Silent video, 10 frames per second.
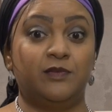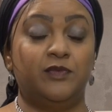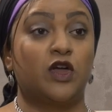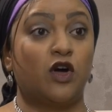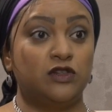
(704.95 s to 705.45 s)

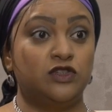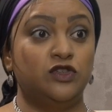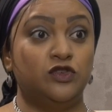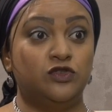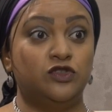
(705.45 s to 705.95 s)
they
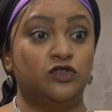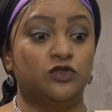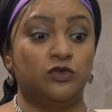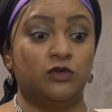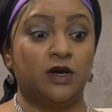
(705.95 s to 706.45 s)
continued to
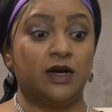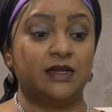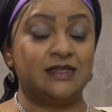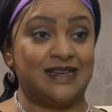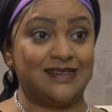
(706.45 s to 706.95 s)
do
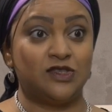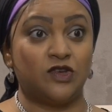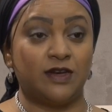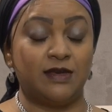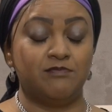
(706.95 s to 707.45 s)
tests
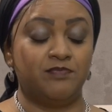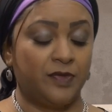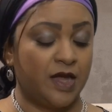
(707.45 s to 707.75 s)
on him.